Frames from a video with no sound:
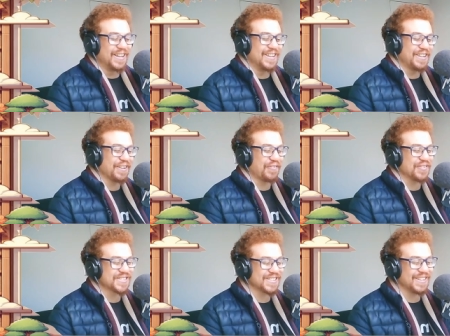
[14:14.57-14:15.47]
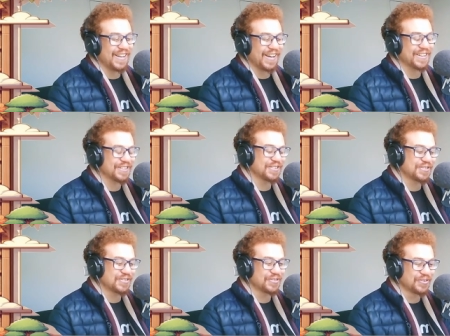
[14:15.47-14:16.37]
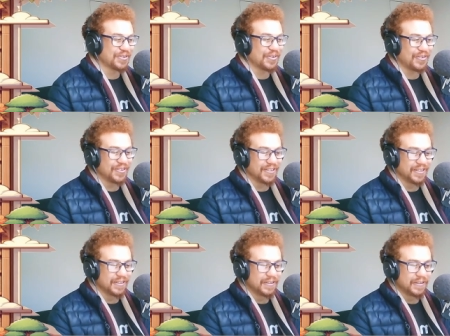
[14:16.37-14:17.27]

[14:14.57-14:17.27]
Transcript: If it's an act, it's too corny.